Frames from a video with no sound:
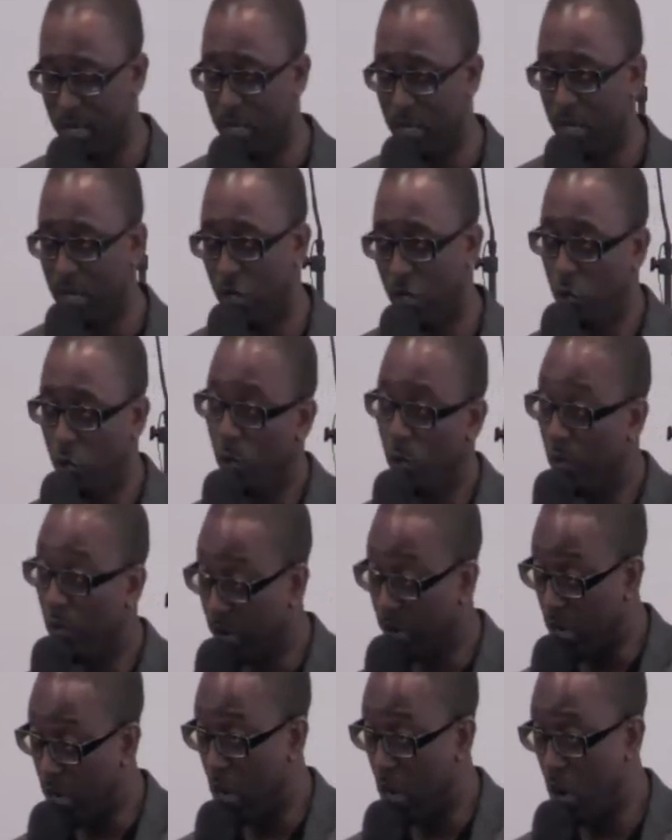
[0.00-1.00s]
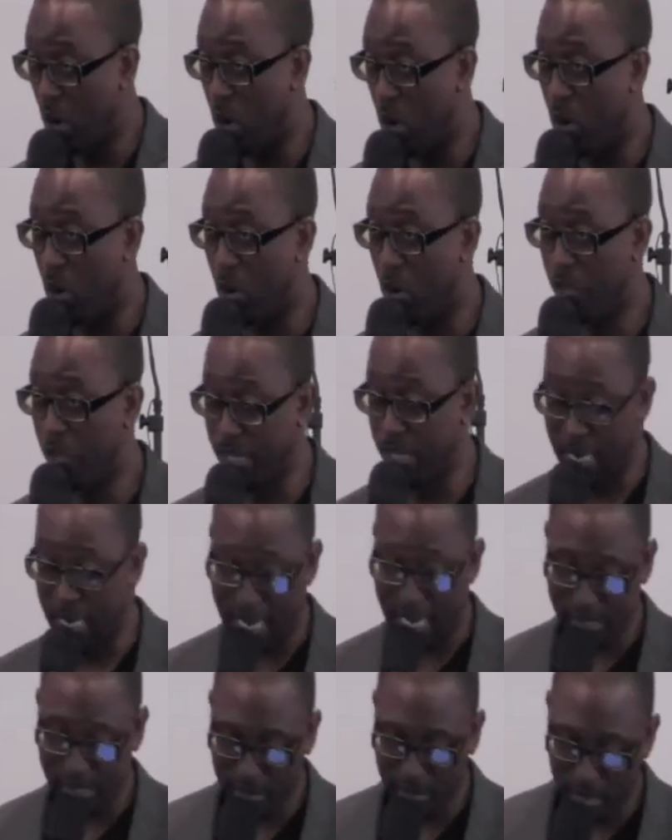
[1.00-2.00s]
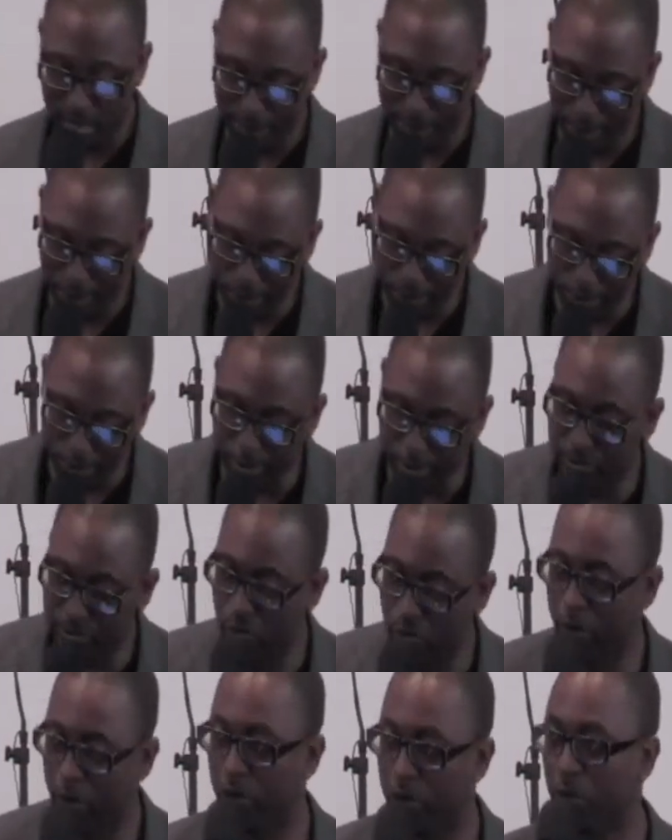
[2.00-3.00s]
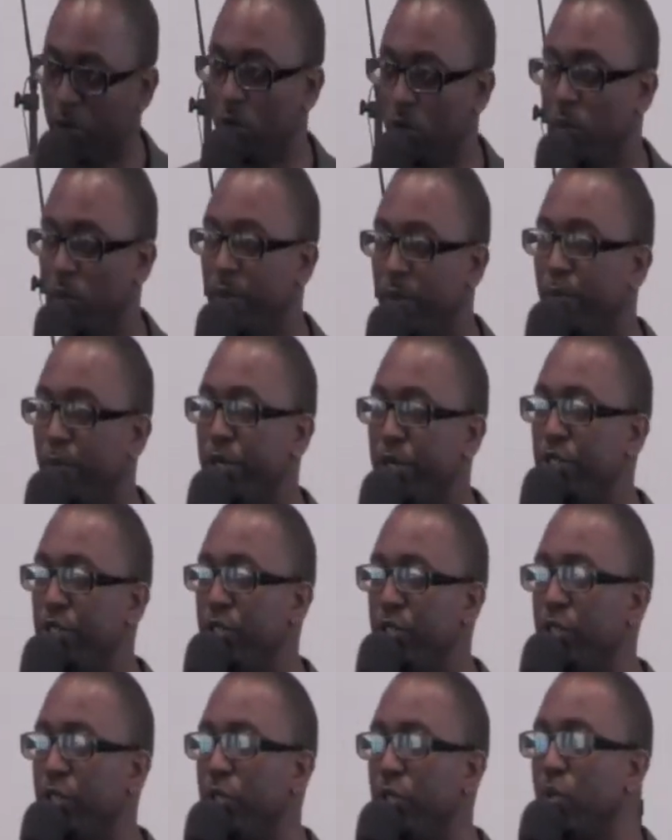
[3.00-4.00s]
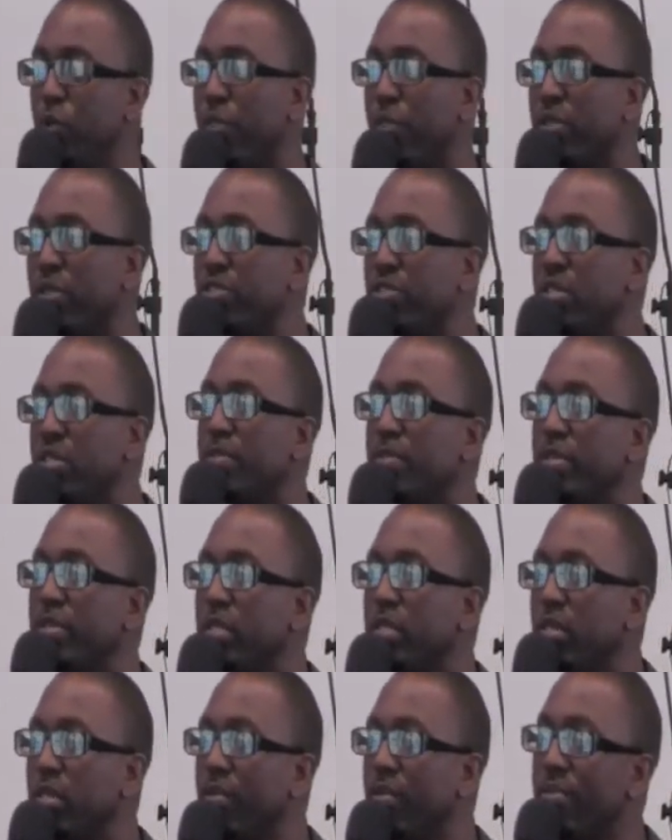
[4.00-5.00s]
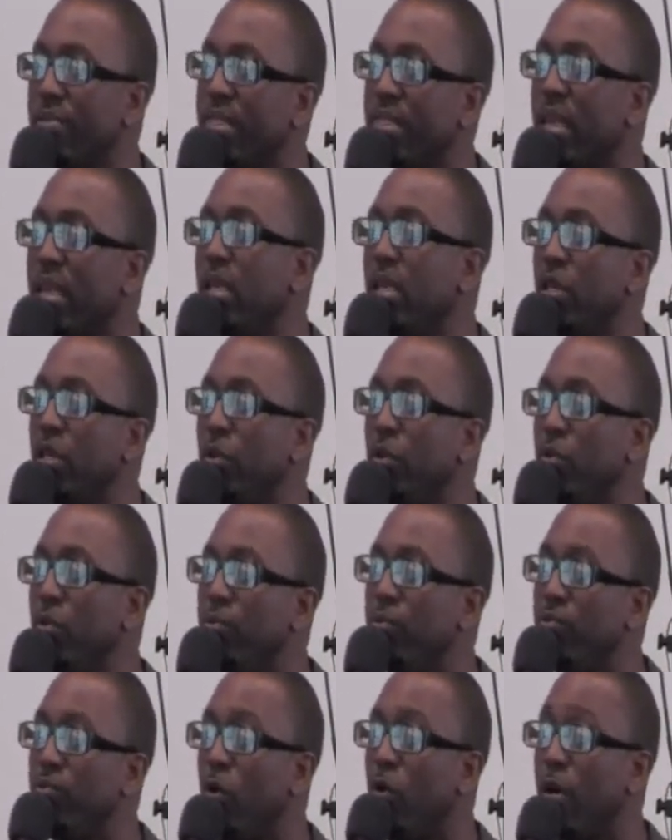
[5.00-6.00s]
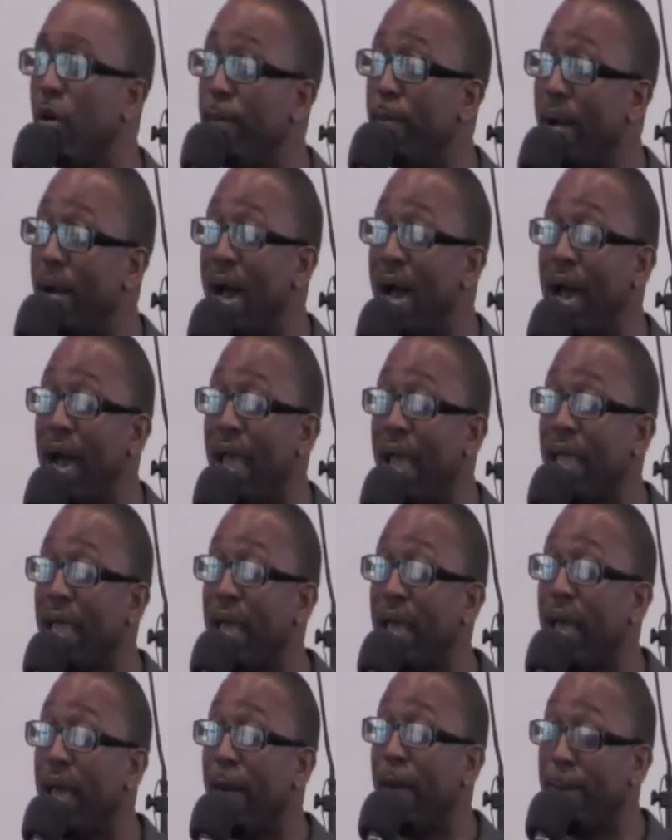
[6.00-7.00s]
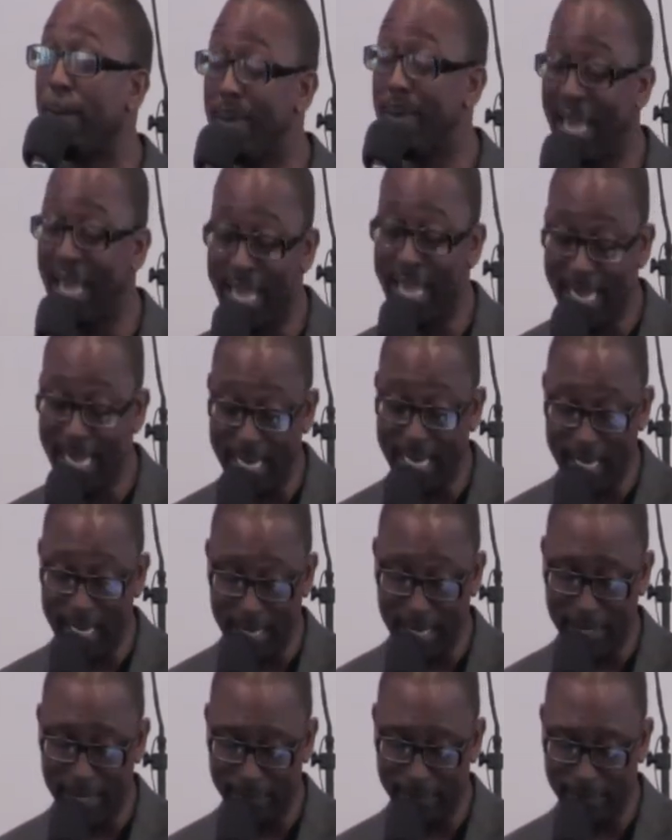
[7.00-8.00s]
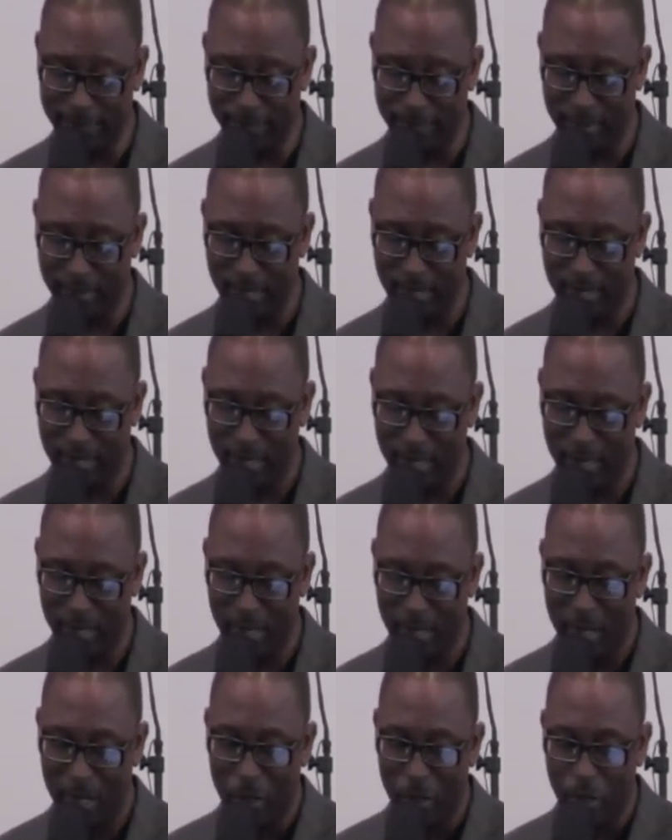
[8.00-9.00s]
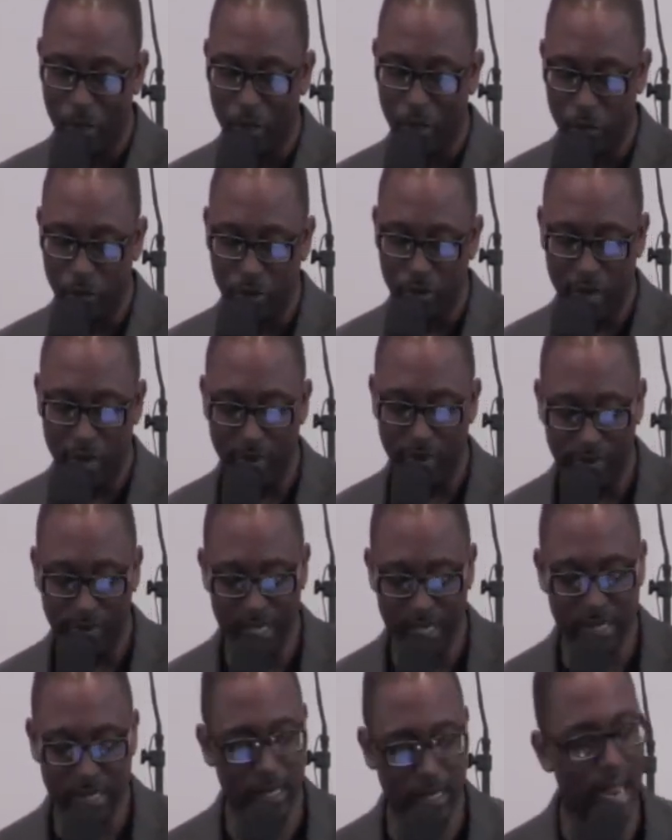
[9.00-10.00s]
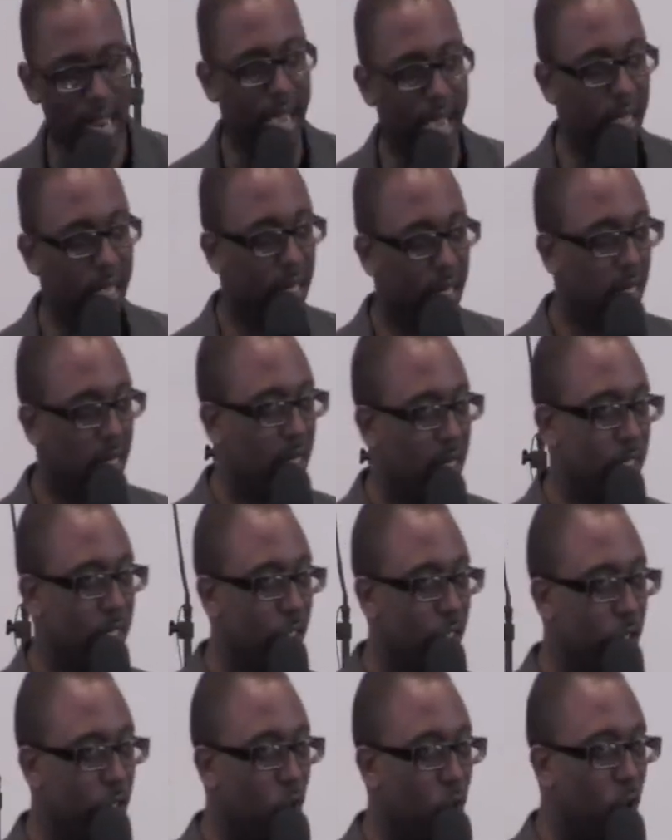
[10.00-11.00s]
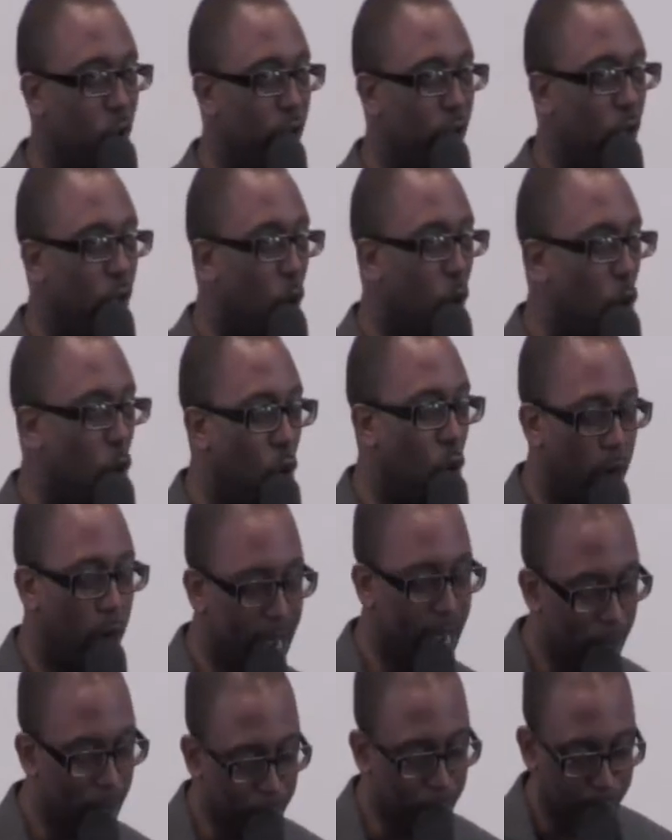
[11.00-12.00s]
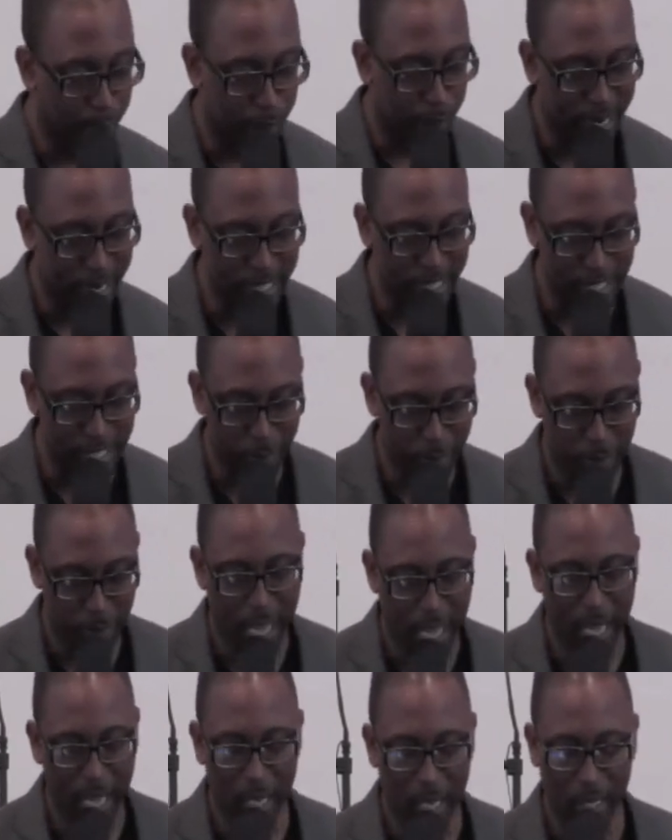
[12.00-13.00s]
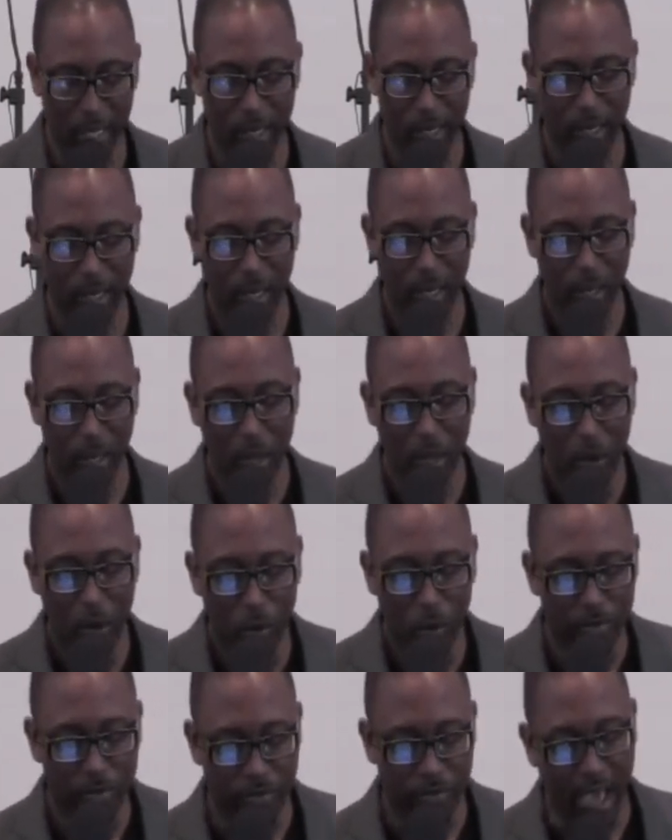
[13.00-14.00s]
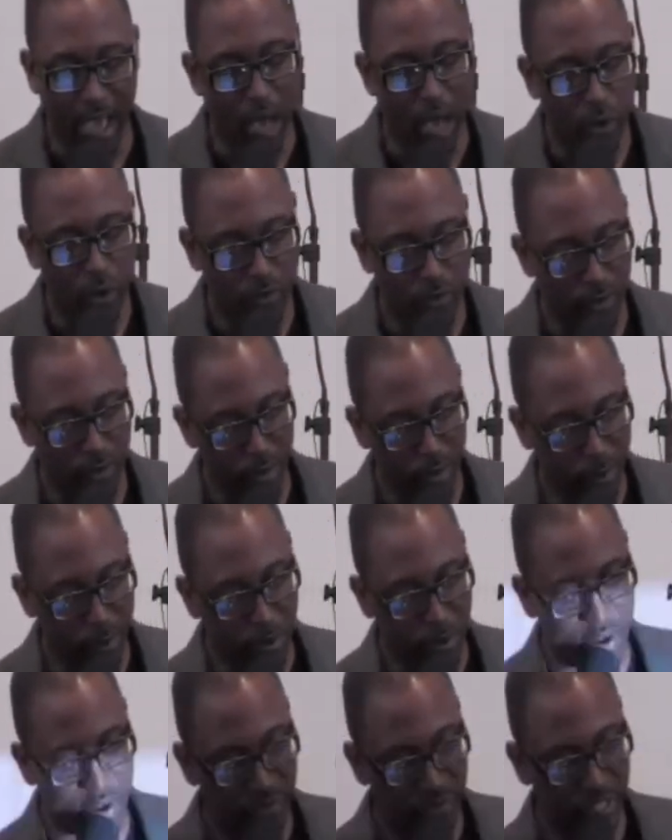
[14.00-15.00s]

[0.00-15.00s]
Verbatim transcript: You will recall the last time I was before you, we preached to you on the subject of thank you for my pain. Though none of us like, enjoy, or embrace pain, we found from the prophet